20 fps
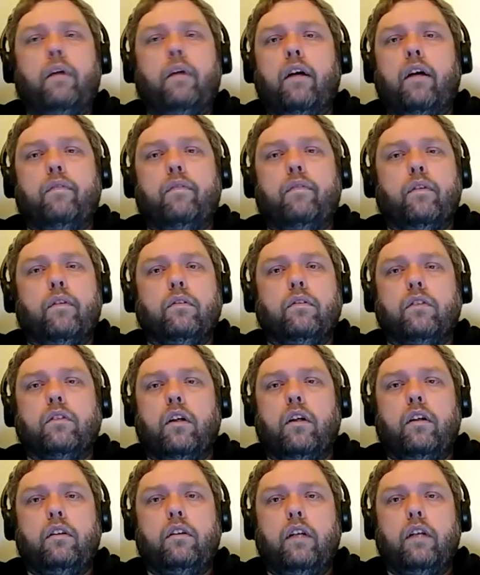my headphones
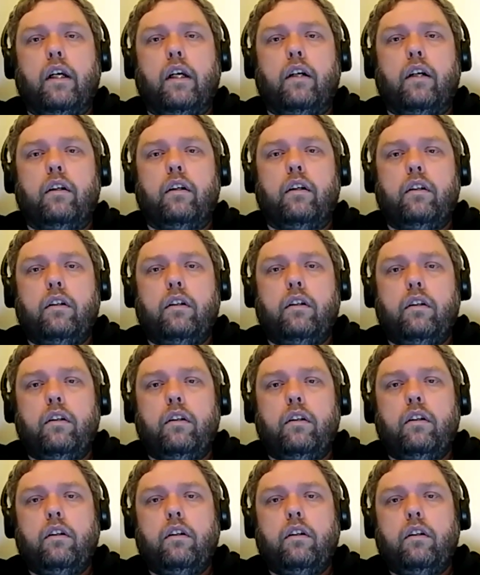on. Yeah.
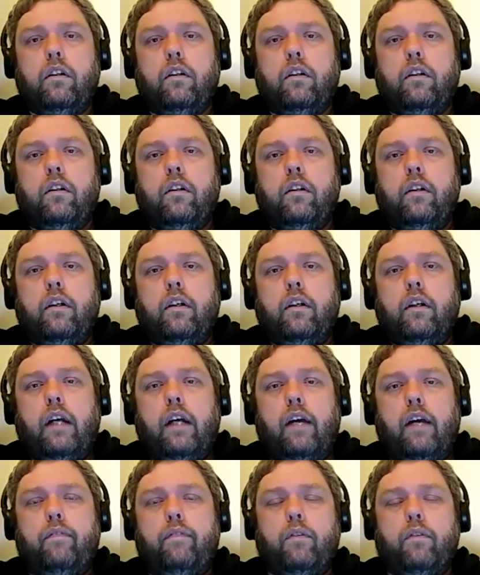Okay.
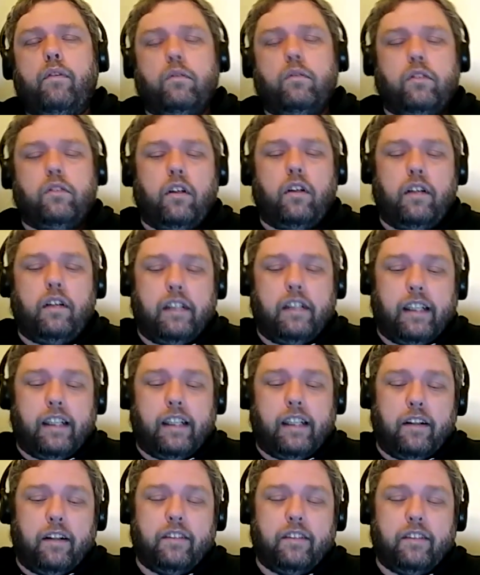Headphones yeah. on at the
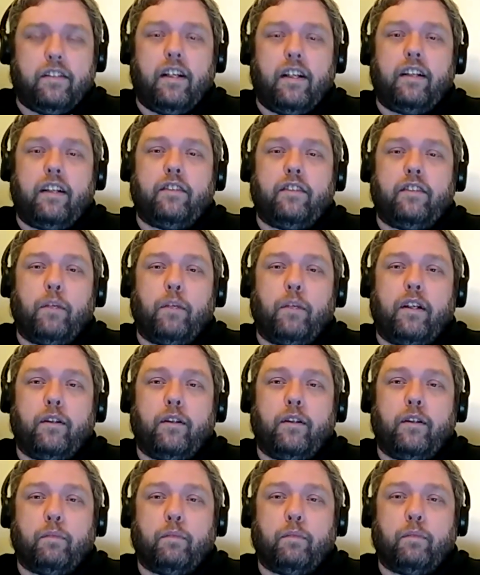loudest setting, so my
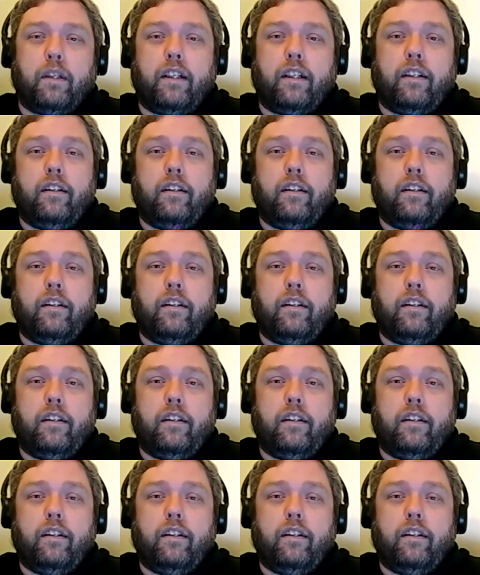ears bleed.